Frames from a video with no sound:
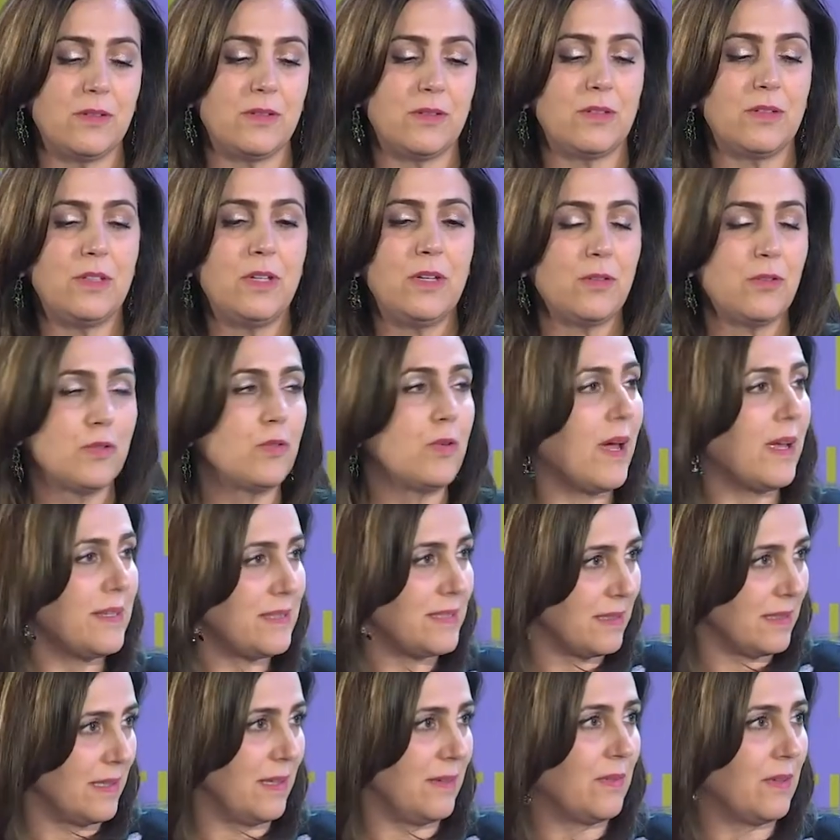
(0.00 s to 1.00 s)
you know, tried
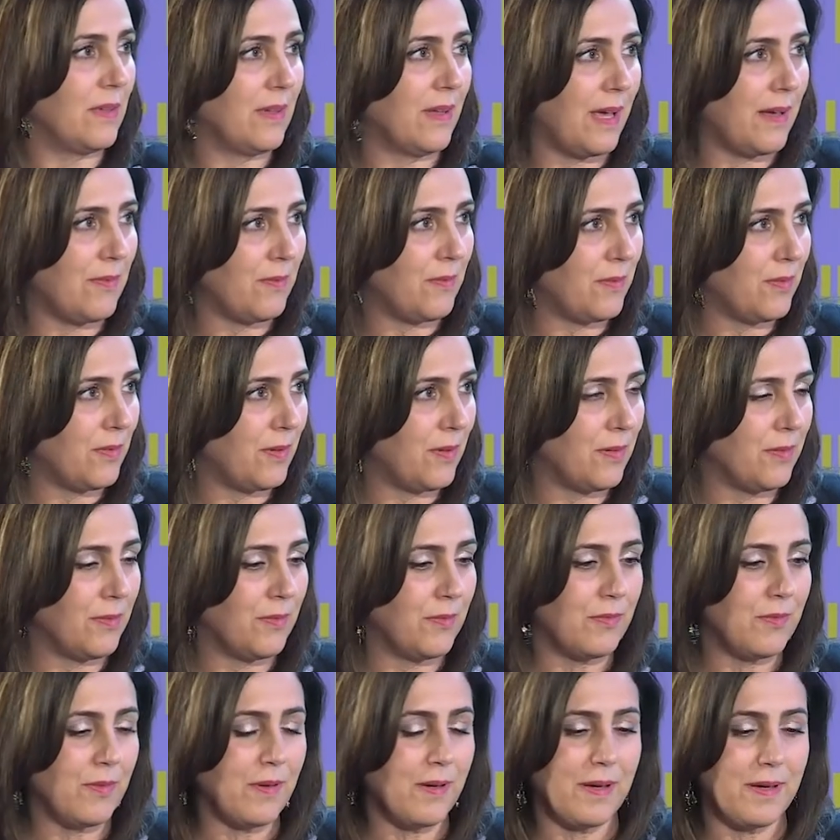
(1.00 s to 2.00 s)
to live a life
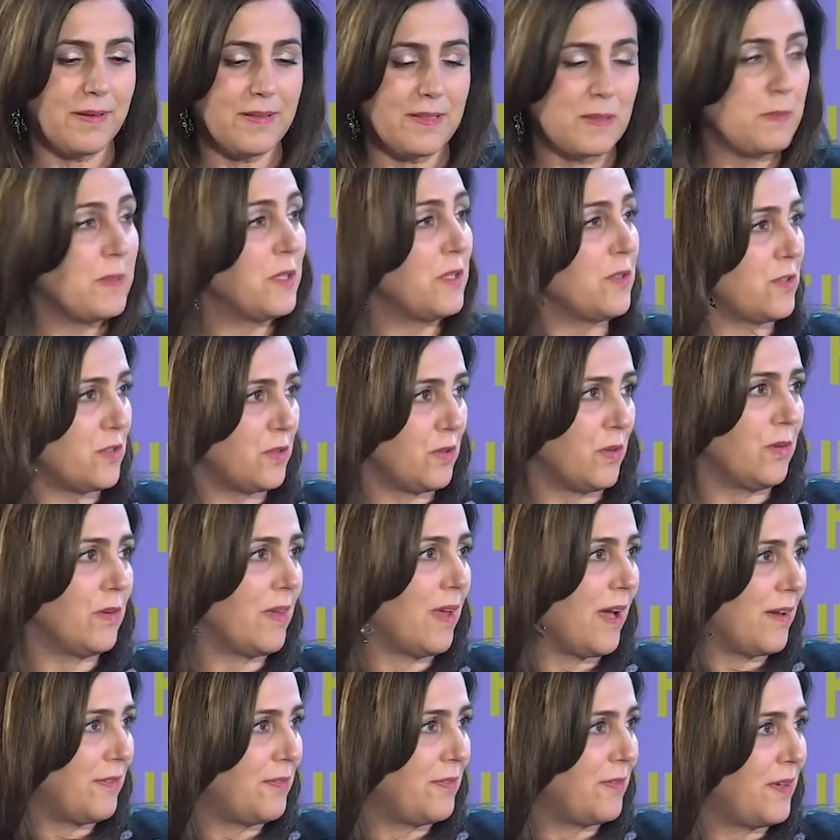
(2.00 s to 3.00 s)
of spiritual
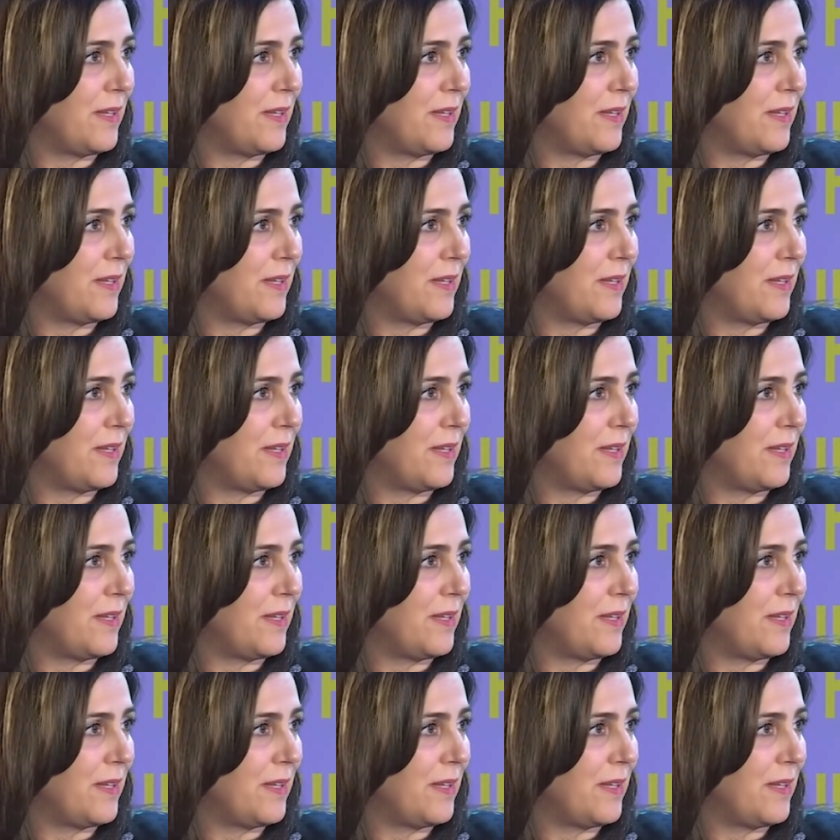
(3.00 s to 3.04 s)
life.